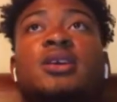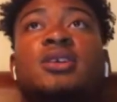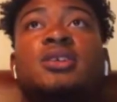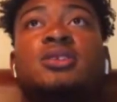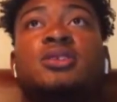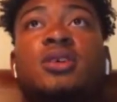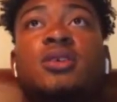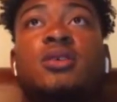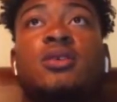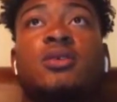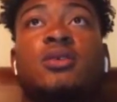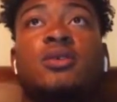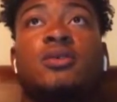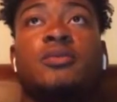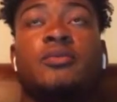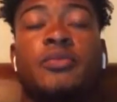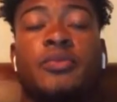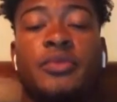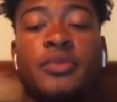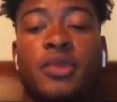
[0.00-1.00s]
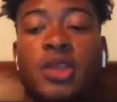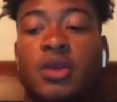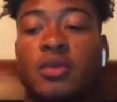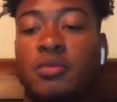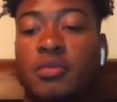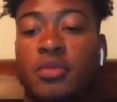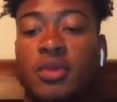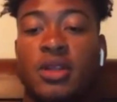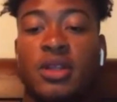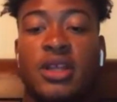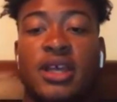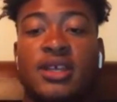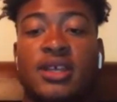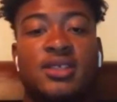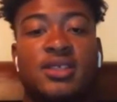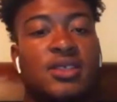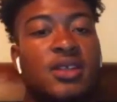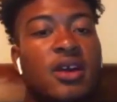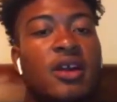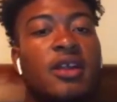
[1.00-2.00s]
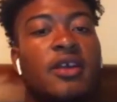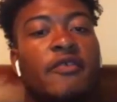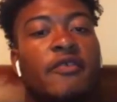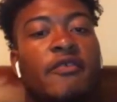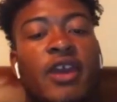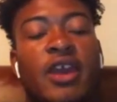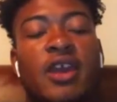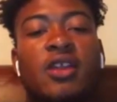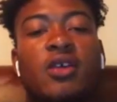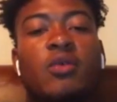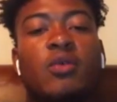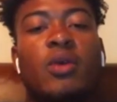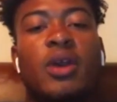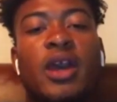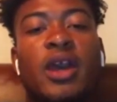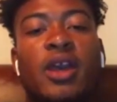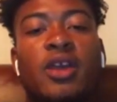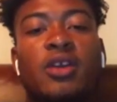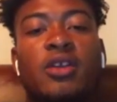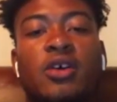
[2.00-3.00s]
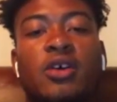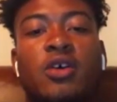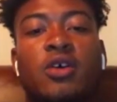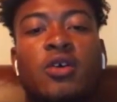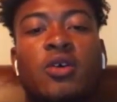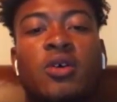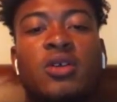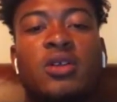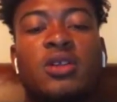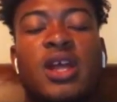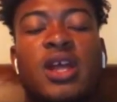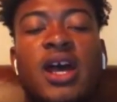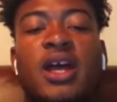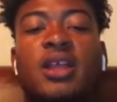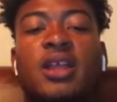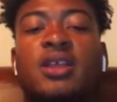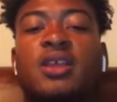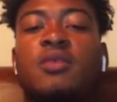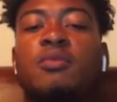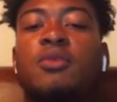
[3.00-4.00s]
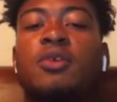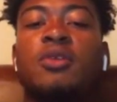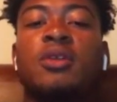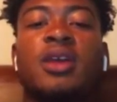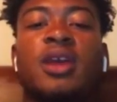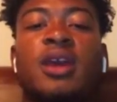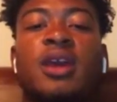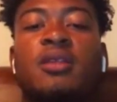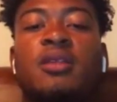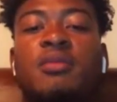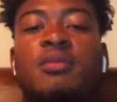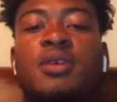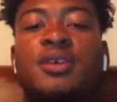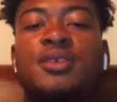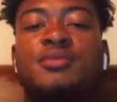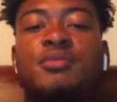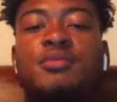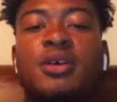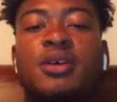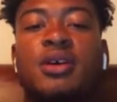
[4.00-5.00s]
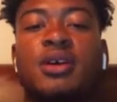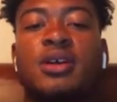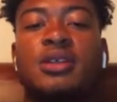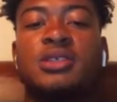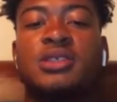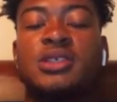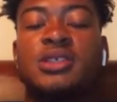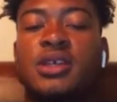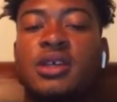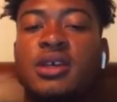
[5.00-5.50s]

So they started fading away, not communicating to me as much.